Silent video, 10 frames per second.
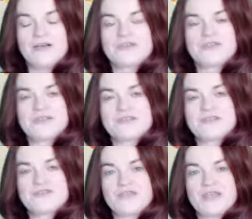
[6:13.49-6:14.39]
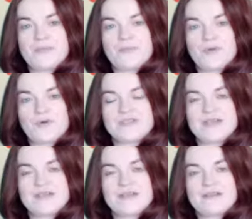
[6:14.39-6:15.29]
So this is really important.
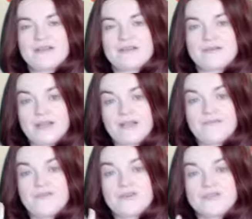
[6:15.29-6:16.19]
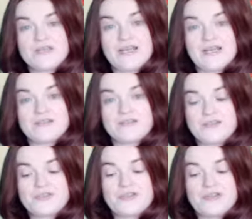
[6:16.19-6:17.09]
In the first sentence you
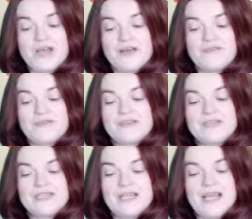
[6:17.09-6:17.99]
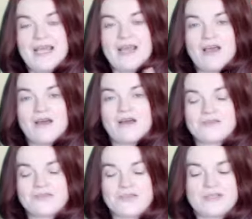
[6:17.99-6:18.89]
should have TAR.
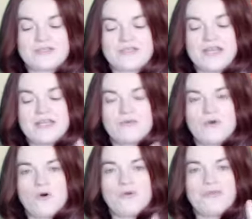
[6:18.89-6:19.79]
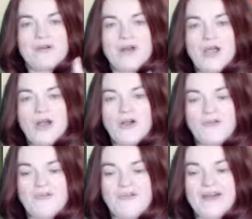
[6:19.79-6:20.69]
So that's title, author,
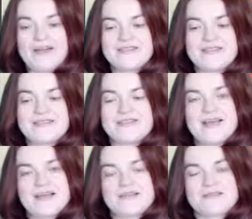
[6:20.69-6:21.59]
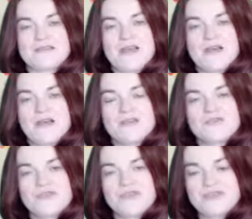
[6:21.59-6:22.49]
refer to the task.
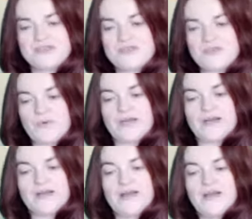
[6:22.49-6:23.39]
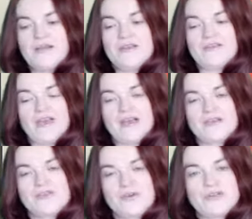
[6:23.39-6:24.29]
So this is where you've got
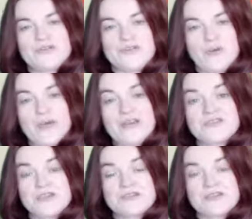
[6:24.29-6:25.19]
a choice of questions.